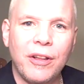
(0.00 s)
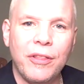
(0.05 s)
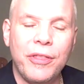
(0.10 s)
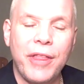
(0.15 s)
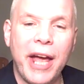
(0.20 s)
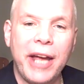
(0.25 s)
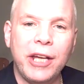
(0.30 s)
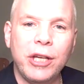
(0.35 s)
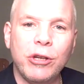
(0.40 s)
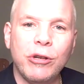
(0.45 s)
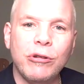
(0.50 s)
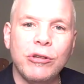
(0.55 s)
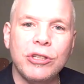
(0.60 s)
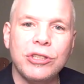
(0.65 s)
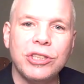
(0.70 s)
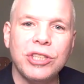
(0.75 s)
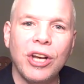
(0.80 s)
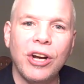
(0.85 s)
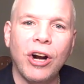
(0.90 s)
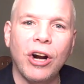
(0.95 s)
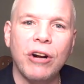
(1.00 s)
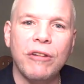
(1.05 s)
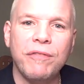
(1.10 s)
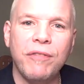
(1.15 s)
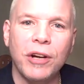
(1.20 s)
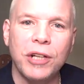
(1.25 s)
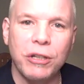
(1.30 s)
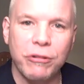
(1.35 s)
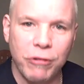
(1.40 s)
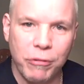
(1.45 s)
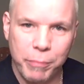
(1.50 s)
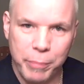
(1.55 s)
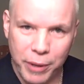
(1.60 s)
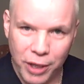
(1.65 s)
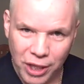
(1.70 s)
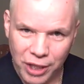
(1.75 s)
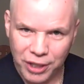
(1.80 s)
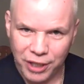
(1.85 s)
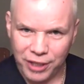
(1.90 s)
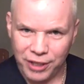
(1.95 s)
They use her
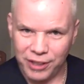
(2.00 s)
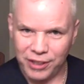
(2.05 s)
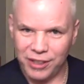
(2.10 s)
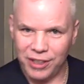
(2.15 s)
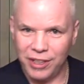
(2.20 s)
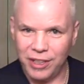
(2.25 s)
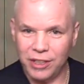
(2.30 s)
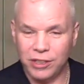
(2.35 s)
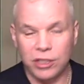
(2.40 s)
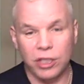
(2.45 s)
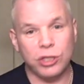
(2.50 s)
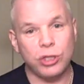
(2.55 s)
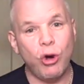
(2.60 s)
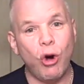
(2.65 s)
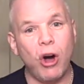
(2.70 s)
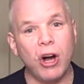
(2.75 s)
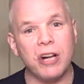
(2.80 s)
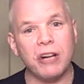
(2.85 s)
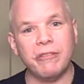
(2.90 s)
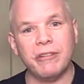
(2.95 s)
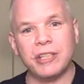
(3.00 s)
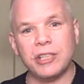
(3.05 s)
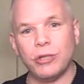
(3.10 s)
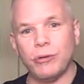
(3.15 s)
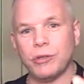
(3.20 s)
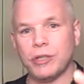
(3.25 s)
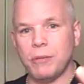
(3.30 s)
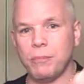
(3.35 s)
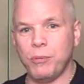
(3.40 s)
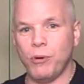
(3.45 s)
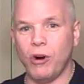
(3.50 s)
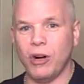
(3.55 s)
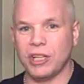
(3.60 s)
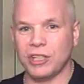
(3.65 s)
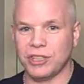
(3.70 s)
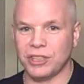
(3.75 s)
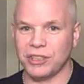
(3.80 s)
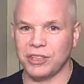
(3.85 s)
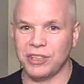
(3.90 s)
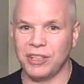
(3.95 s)
vulnerability to talk her into an
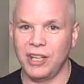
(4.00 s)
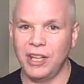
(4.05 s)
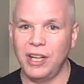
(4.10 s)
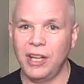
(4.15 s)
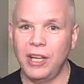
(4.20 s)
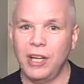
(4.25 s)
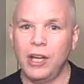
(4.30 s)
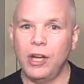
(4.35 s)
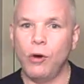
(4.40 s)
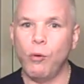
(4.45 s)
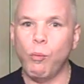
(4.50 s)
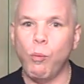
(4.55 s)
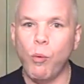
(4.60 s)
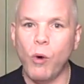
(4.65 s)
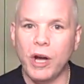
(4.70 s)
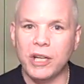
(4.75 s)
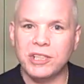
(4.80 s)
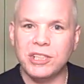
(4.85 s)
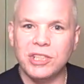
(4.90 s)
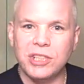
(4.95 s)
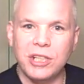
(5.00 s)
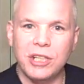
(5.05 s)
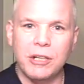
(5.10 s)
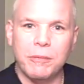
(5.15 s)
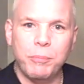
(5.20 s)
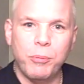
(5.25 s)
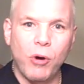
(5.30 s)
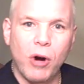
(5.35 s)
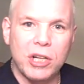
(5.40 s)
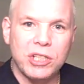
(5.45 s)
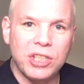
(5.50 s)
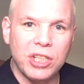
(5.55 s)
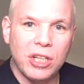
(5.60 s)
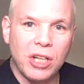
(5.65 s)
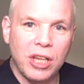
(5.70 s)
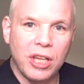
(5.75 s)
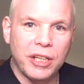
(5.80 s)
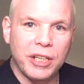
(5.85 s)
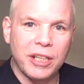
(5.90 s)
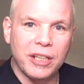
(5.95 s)
abortion once the abortion
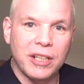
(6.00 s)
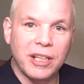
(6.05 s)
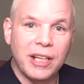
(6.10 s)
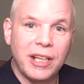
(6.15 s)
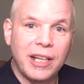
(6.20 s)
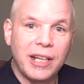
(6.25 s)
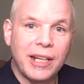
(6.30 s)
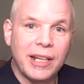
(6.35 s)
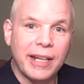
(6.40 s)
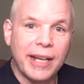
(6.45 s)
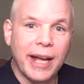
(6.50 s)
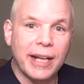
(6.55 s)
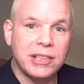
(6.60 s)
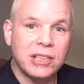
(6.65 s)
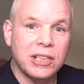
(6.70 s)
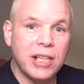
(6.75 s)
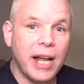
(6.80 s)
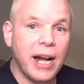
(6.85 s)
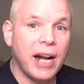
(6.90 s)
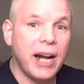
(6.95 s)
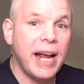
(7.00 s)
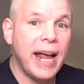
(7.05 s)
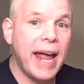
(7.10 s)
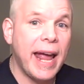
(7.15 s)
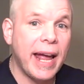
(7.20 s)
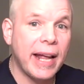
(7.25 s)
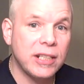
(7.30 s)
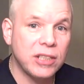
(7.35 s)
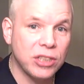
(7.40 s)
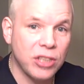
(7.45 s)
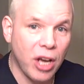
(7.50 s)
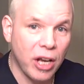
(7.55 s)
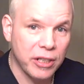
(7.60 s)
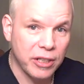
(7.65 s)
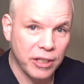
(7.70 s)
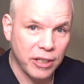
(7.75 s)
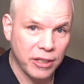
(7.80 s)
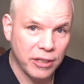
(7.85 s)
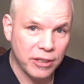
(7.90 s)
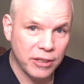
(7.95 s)
clinic gets their hands on
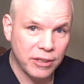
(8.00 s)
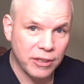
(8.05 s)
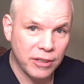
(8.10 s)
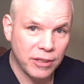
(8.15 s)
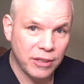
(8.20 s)
her.